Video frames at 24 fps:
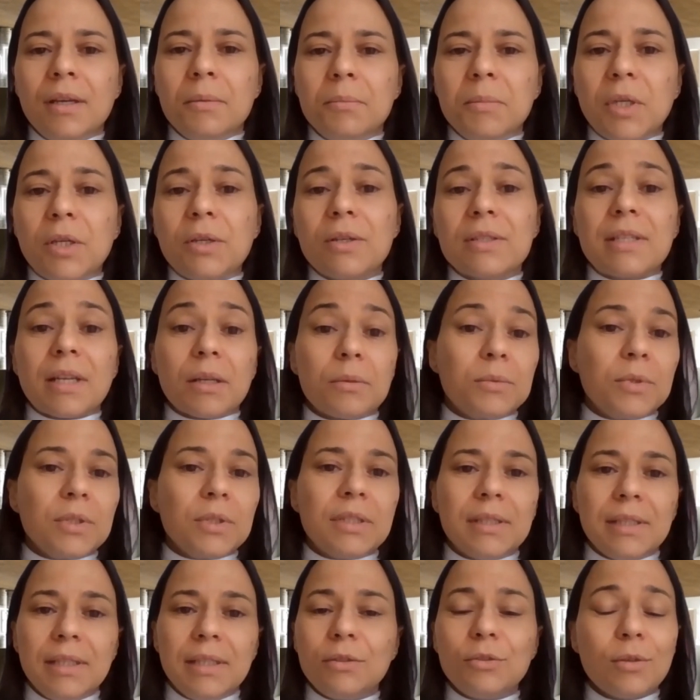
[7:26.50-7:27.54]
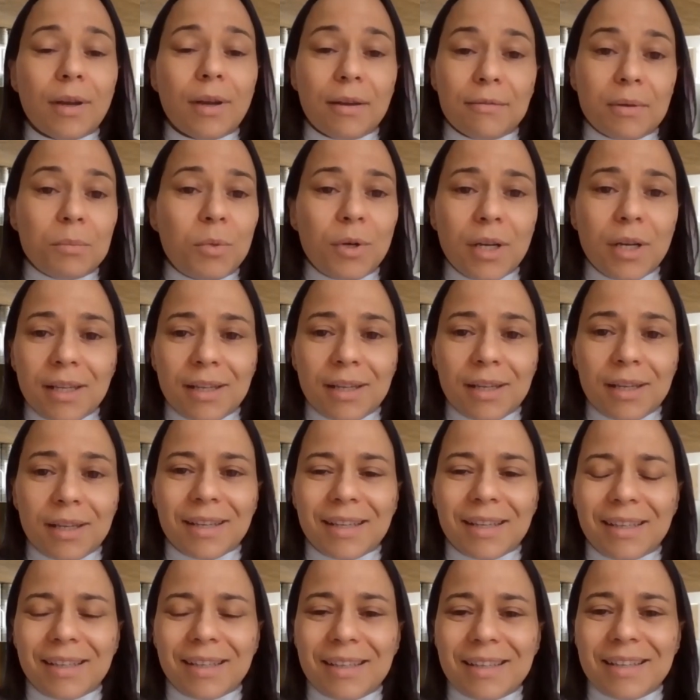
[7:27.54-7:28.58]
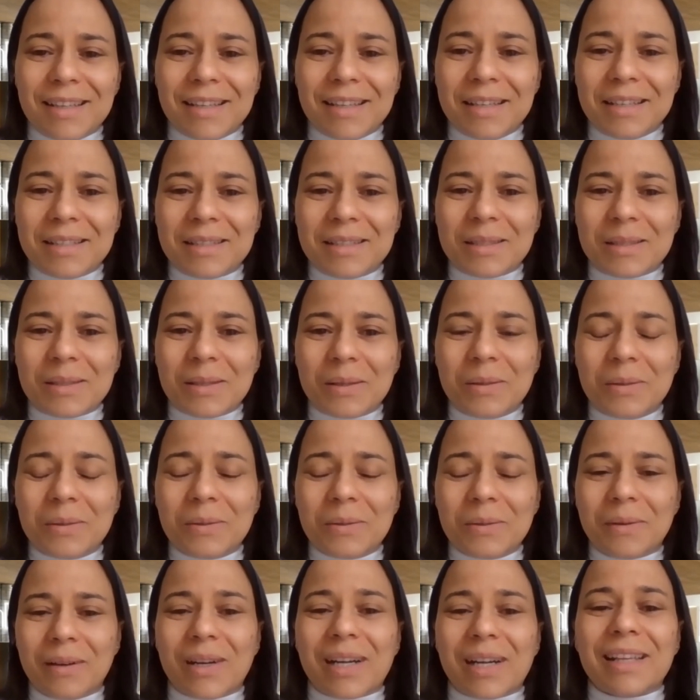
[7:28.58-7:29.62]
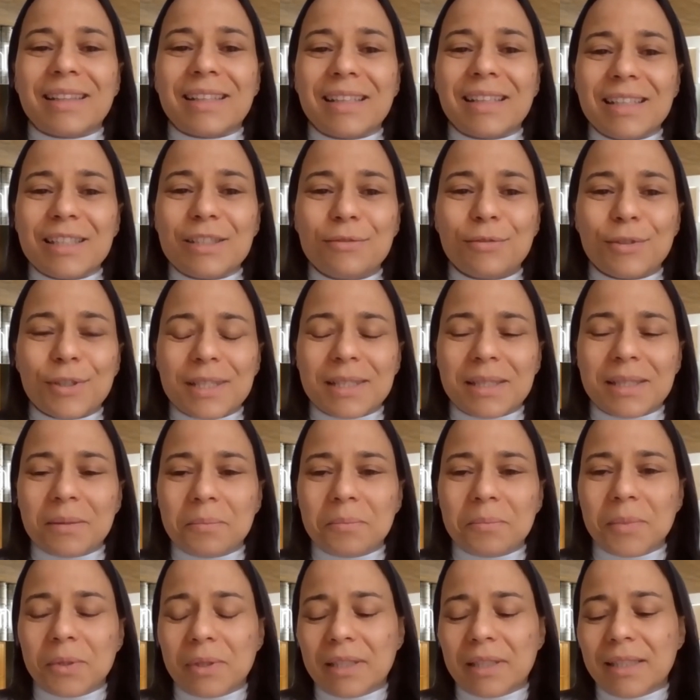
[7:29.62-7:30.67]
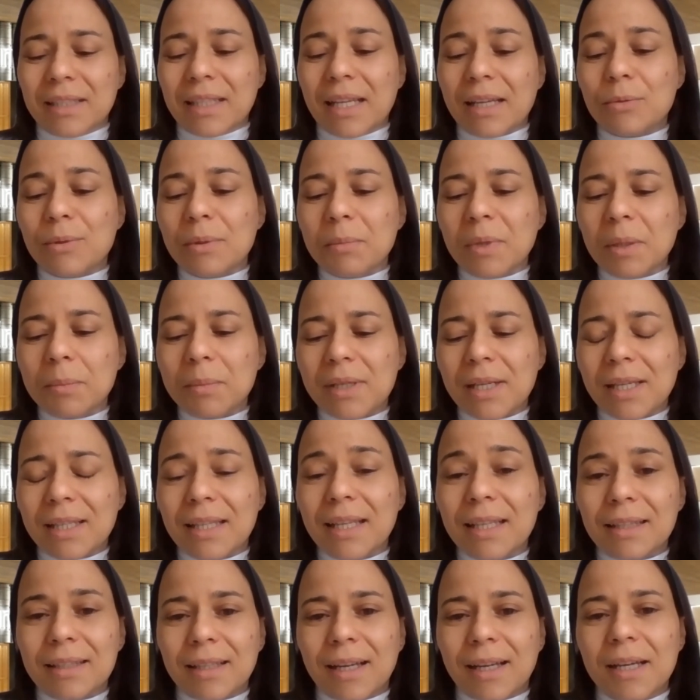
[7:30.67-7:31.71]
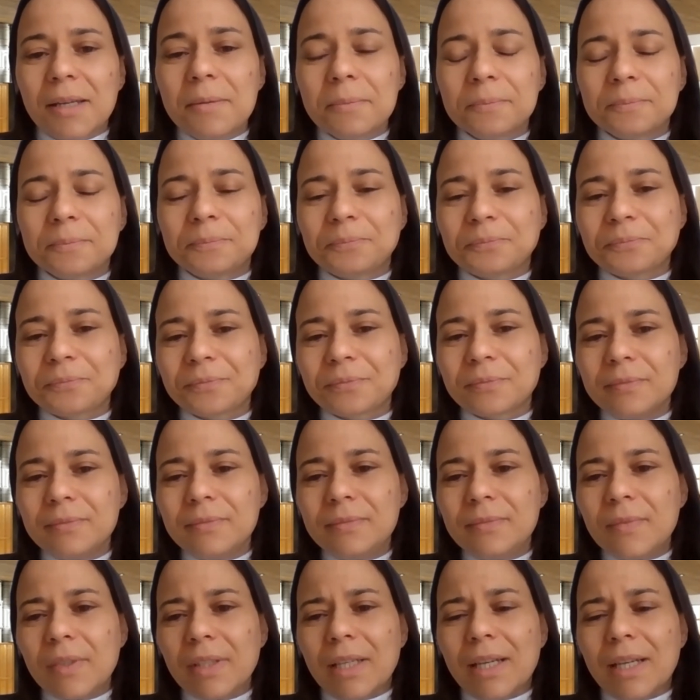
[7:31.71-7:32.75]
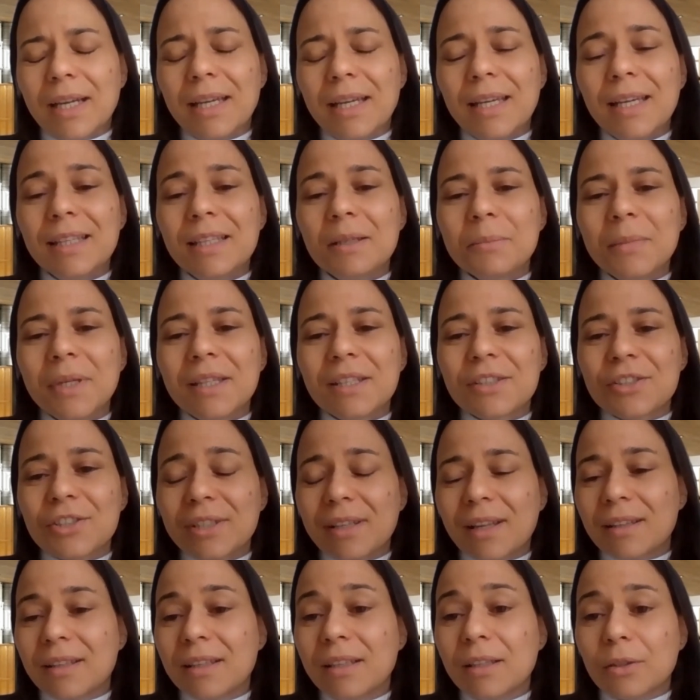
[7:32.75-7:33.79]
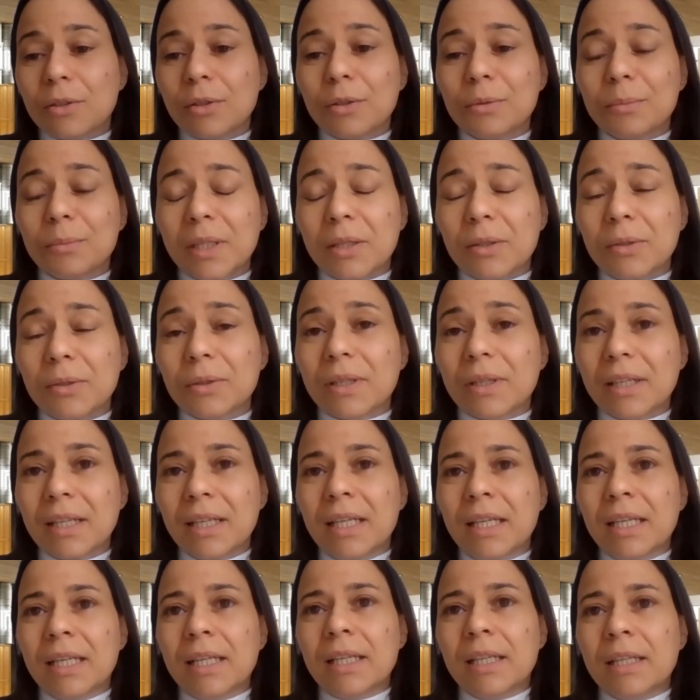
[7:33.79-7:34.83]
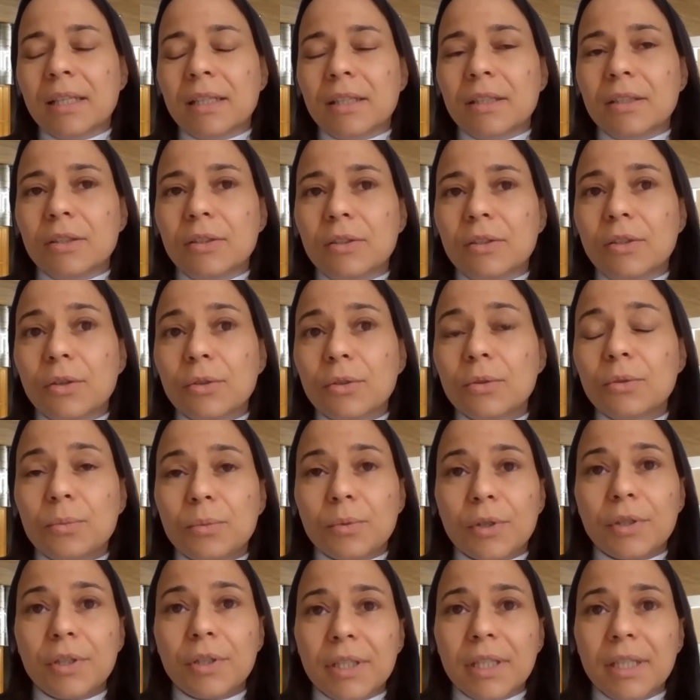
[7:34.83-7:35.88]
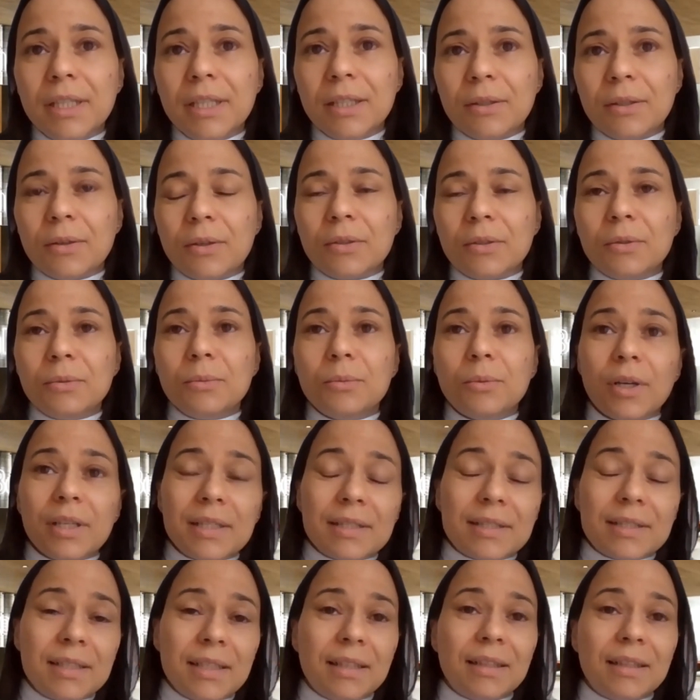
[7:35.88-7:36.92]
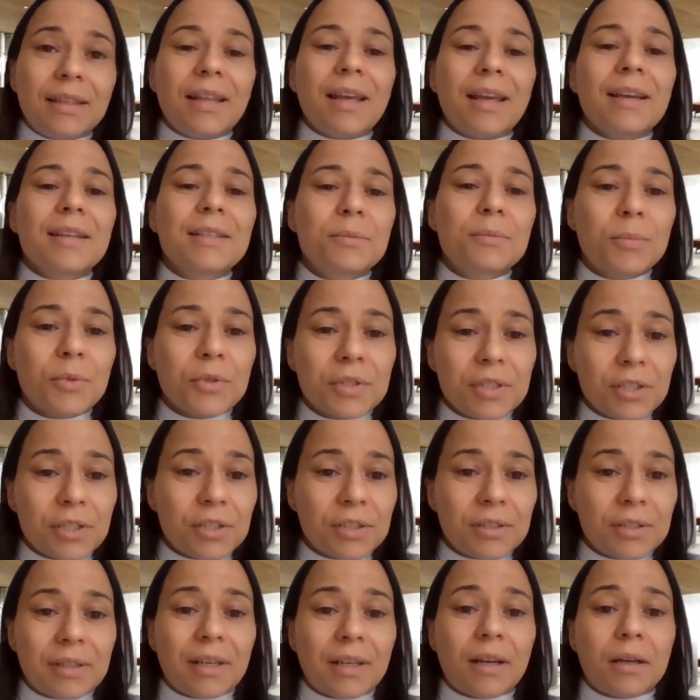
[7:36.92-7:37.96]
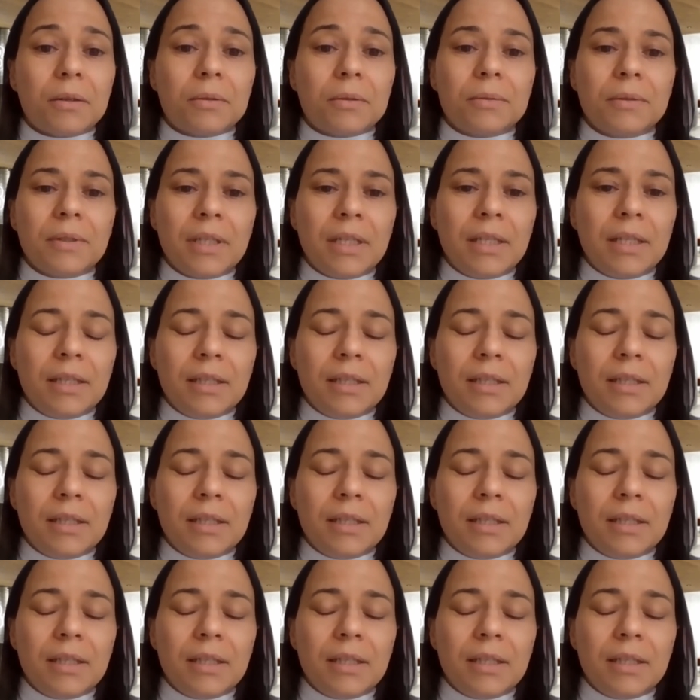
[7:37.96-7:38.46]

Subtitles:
because I would need to have a break. Or at least for some period. And I remember at that time, I had a manager that he told me, look, don't worry on what is the next position now.